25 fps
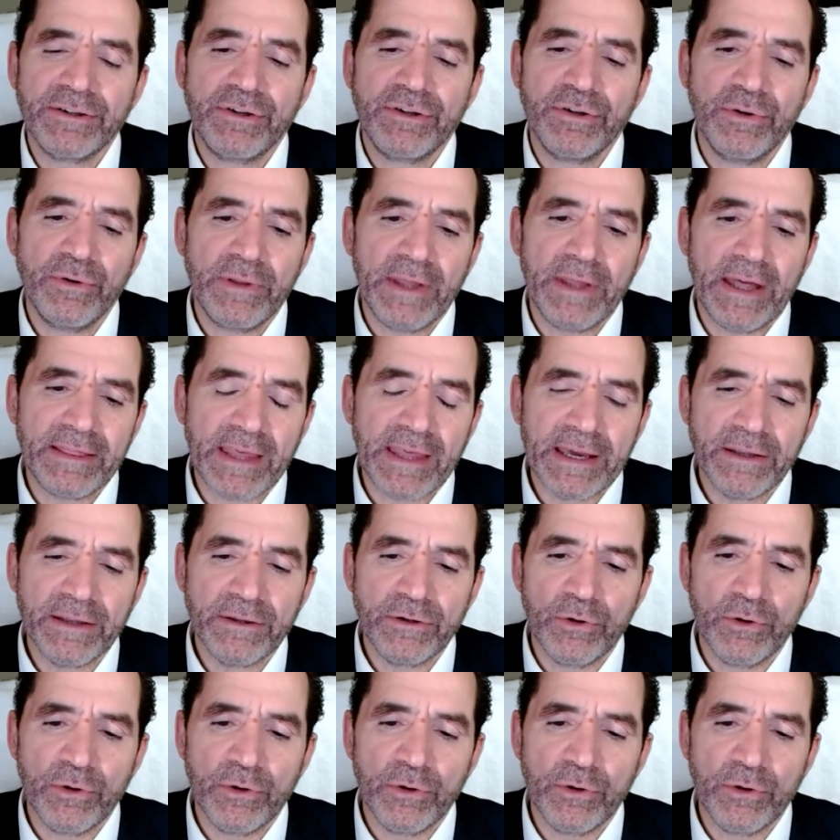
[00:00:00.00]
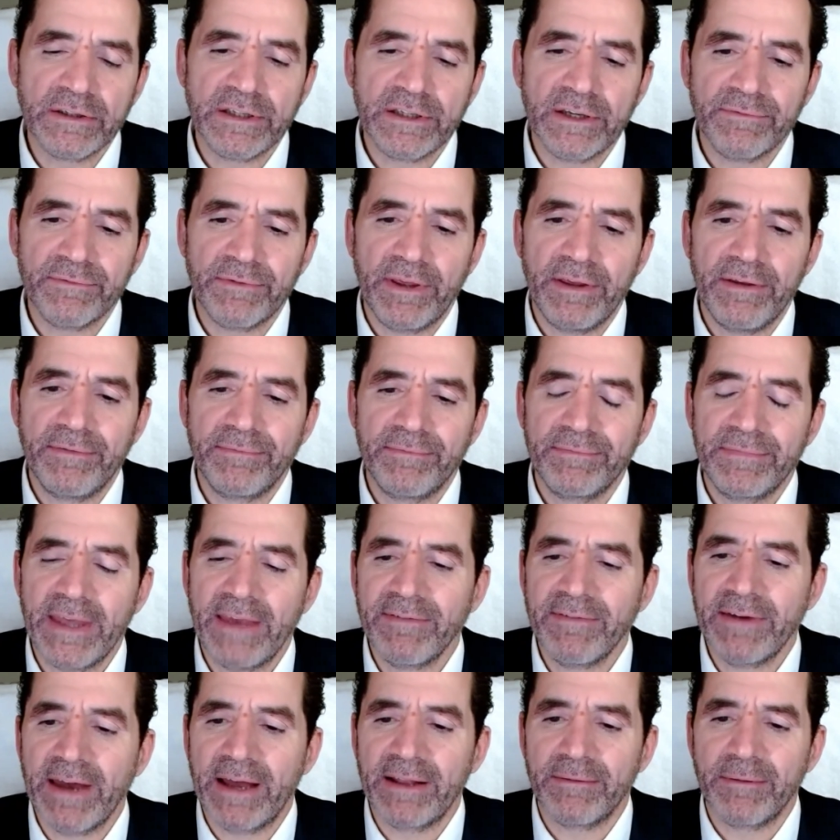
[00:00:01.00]
do that. They can do they've
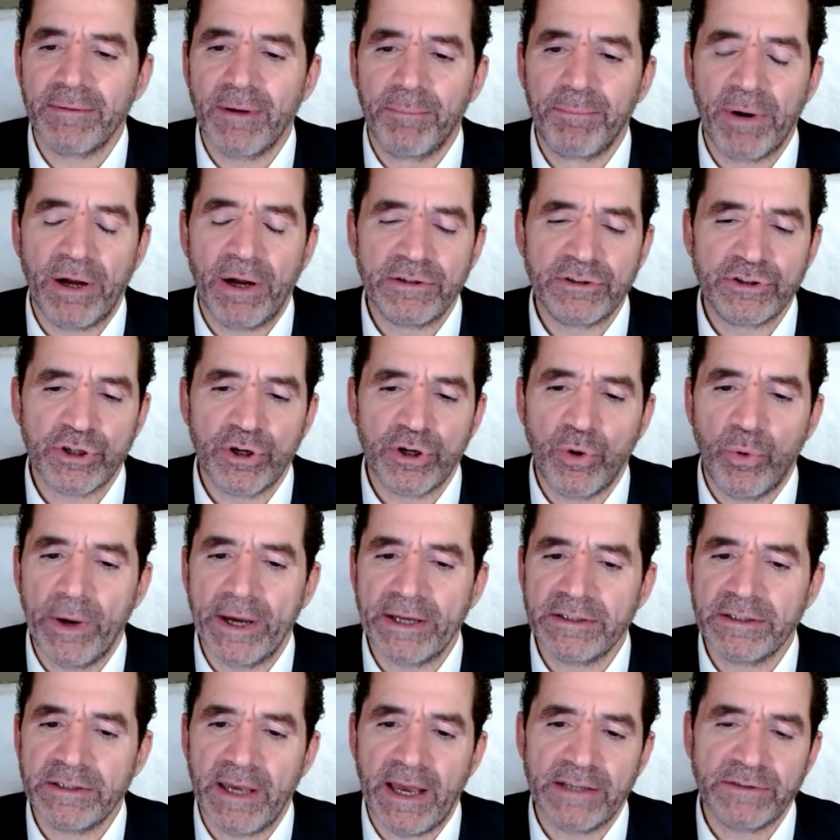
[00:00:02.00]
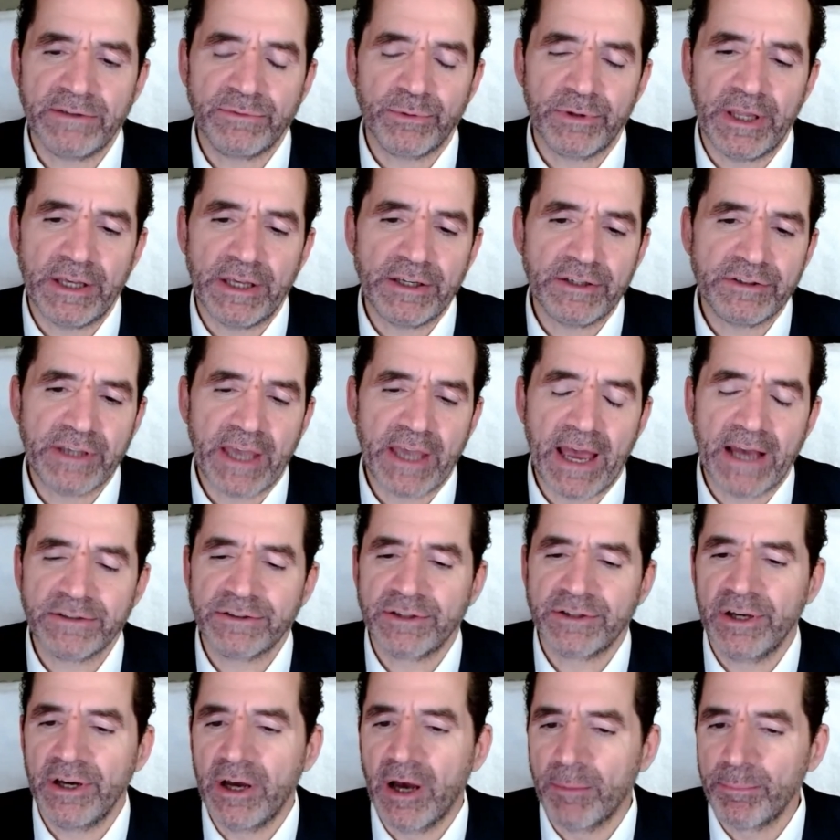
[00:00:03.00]
got a bunch of quick tests where they just ask
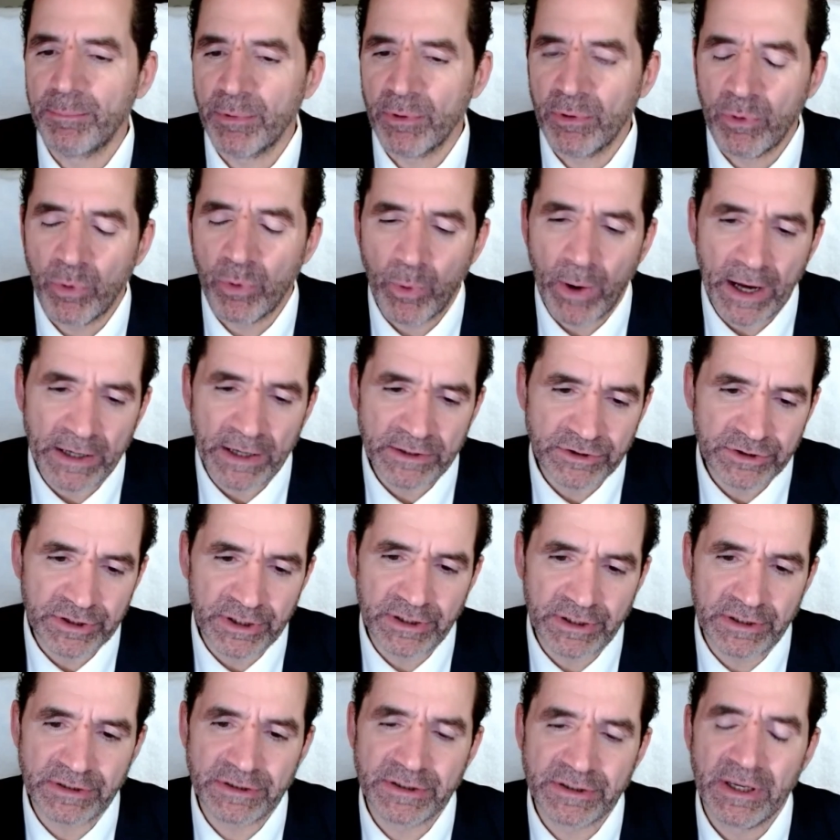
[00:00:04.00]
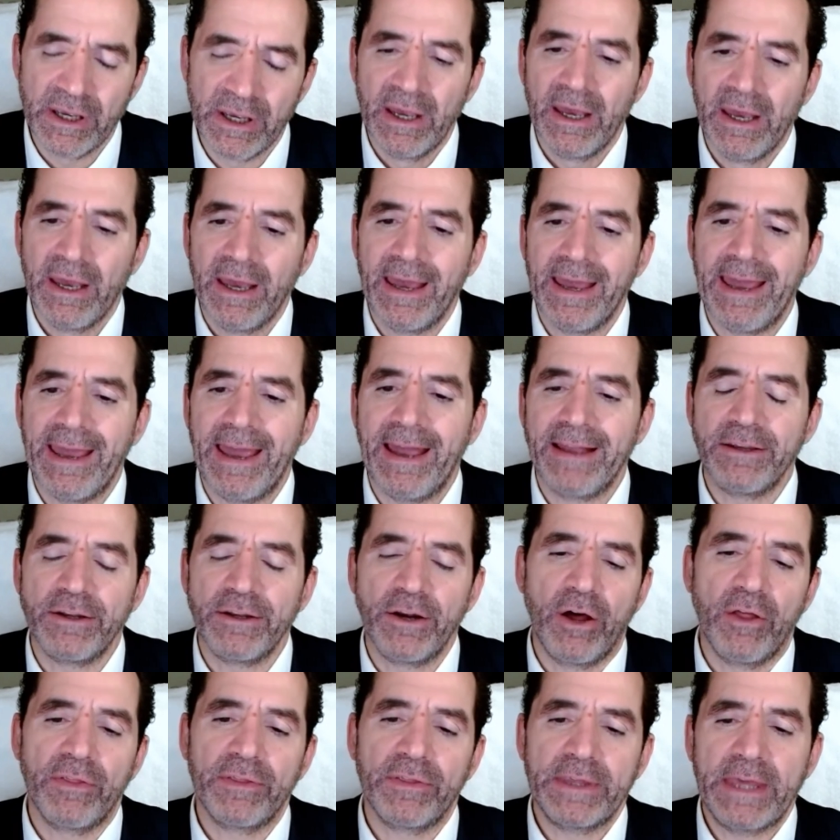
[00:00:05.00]
you a couple questions and,
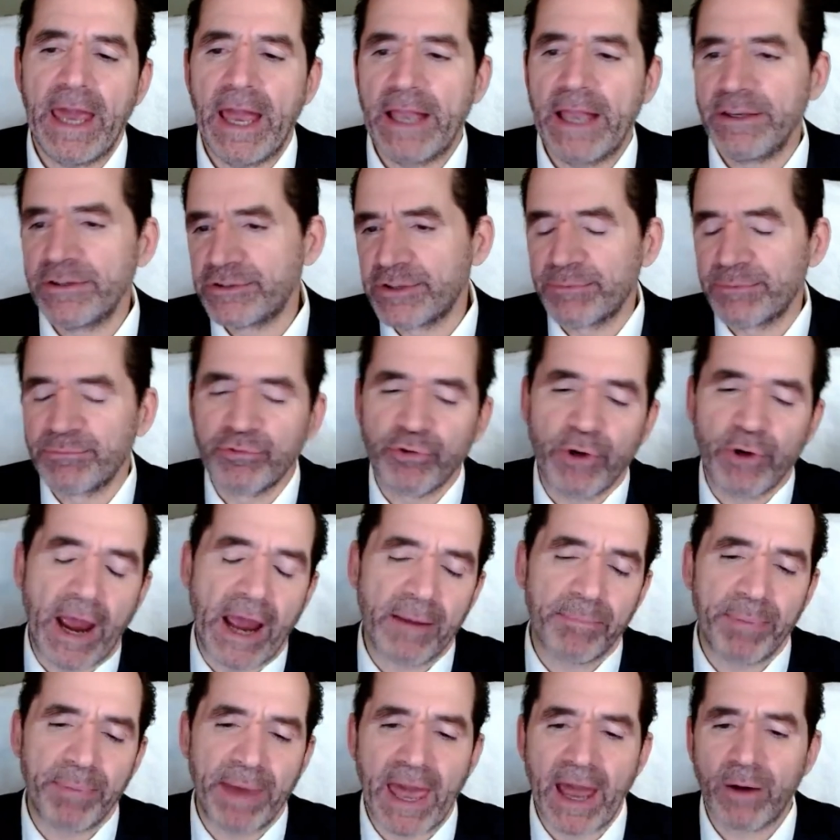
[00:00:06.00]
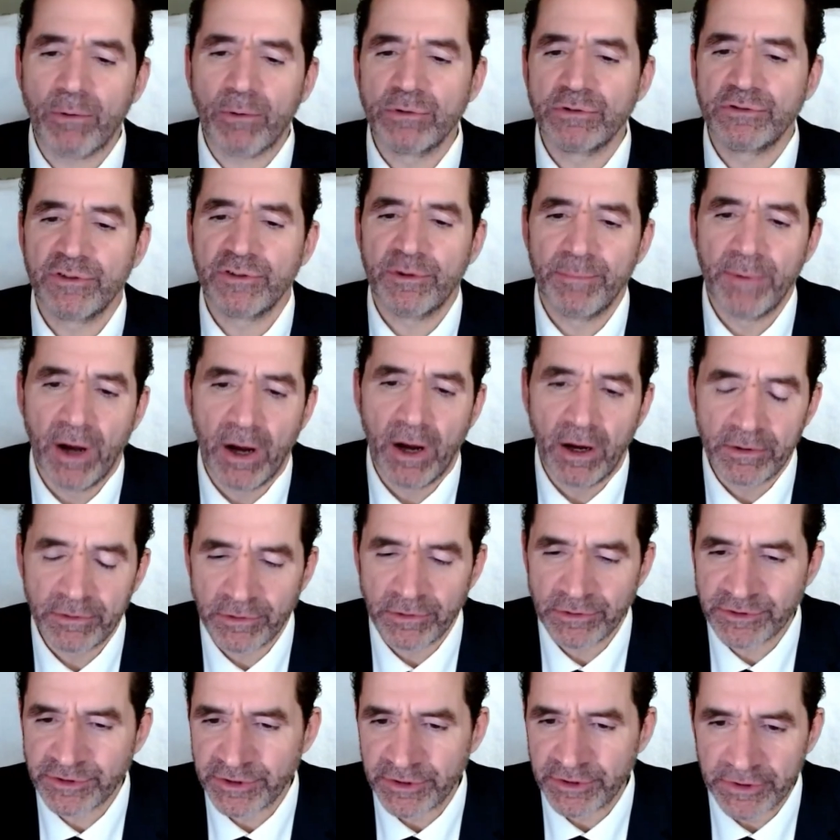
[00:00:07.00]
can you subtract backwards from
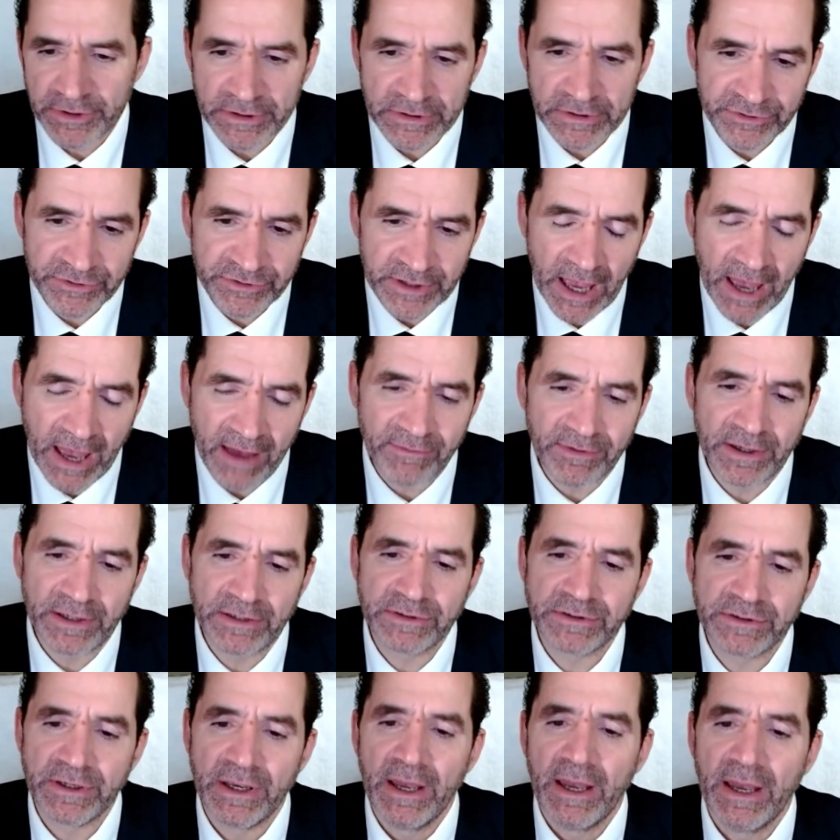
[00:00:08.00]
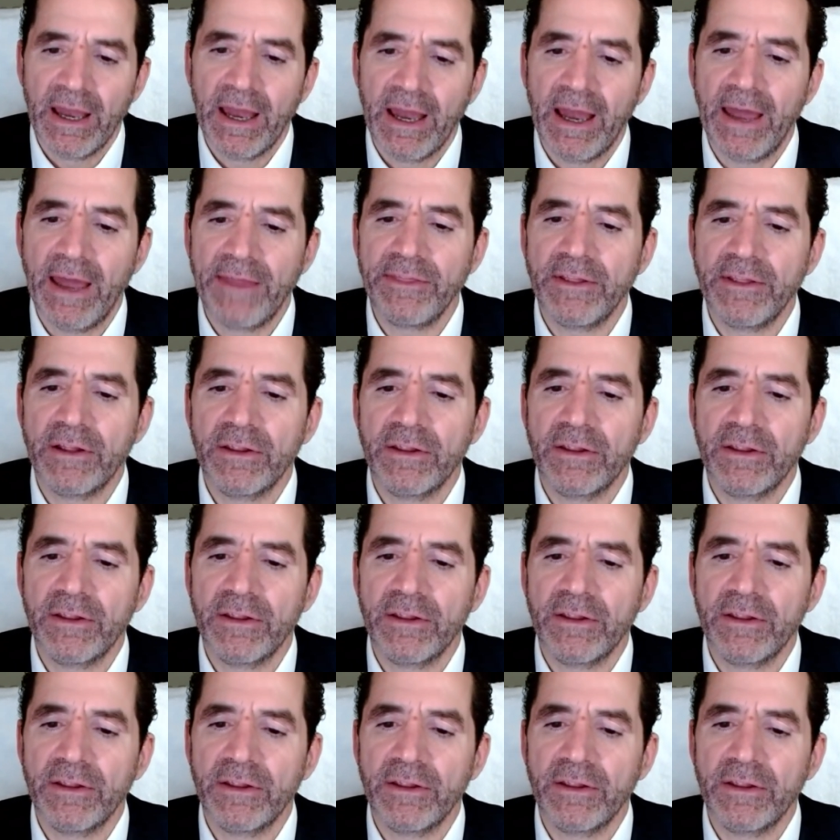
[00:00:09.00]
100 serial sevens?